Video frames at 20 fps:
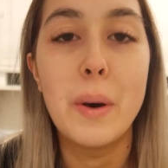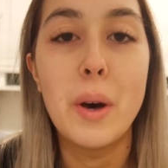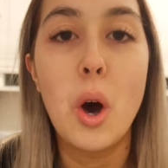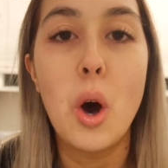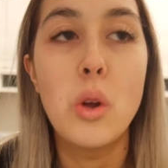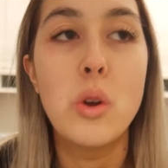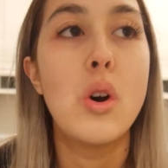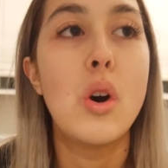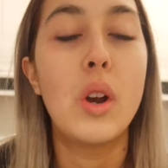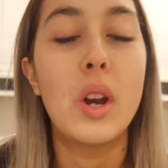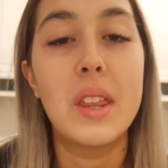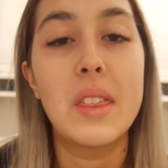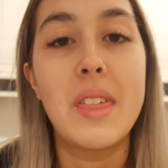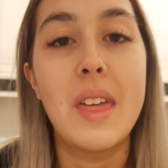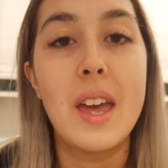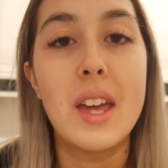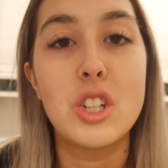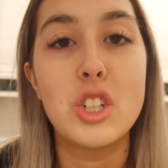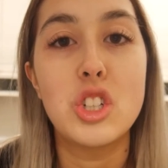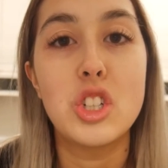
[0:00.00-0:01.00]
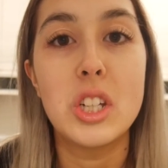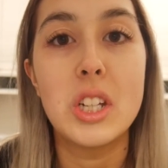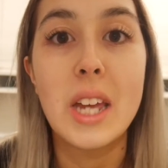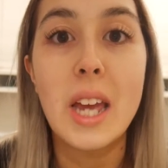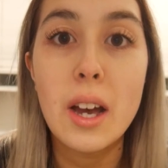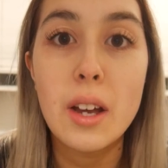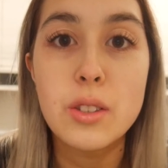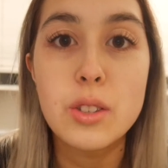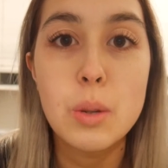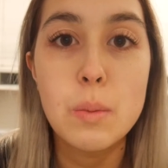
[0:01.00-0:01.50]
but not only that, she
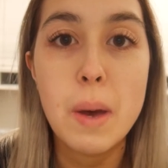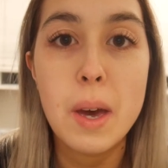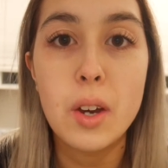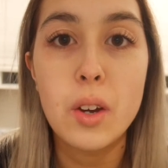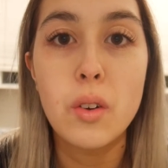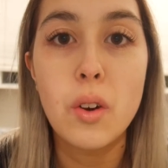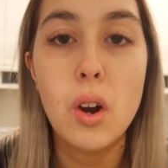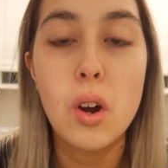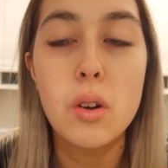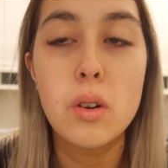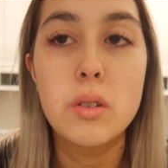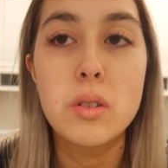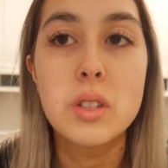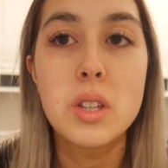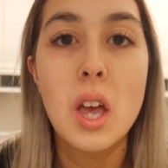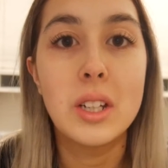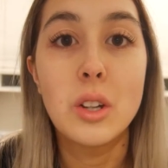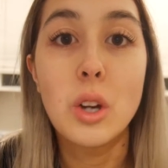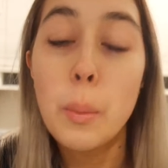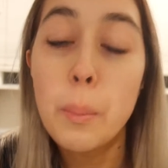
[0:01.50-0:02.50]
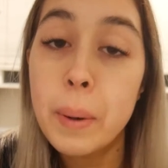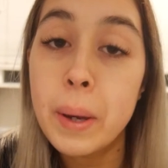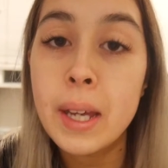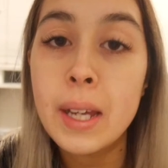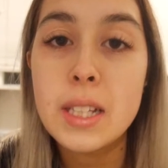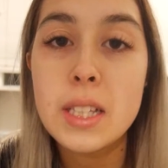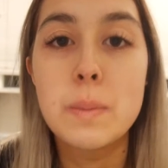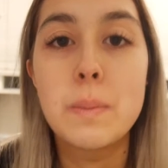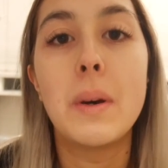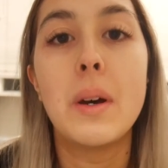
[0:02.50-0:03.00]
counts her macros, she
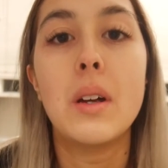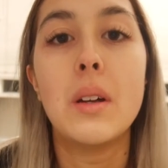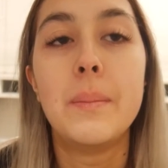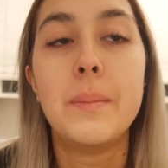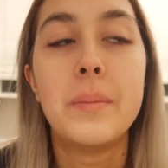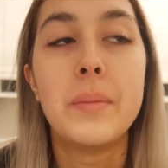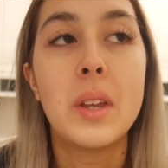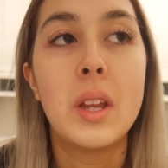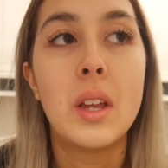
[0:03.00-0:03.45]
competes, but